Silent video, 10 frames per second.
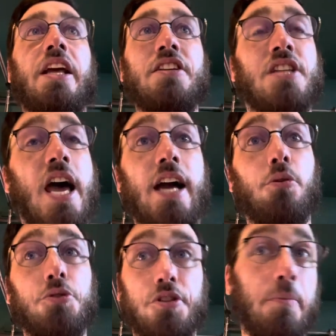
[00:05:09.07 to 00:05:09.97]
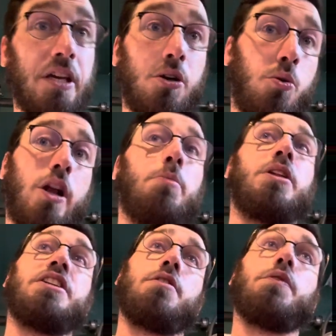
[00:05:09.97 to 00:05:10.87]
and tackle some incredibly
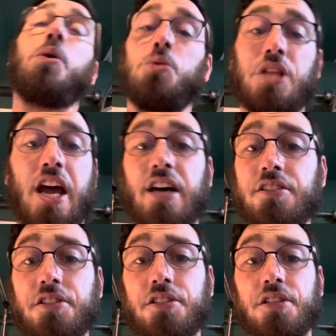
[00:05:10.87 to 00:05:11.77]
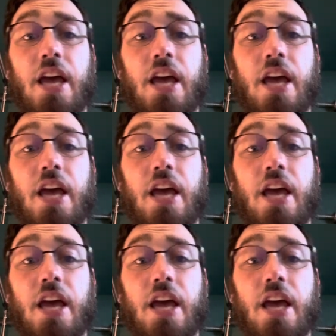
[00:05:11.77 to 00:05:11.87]
difficult tasks,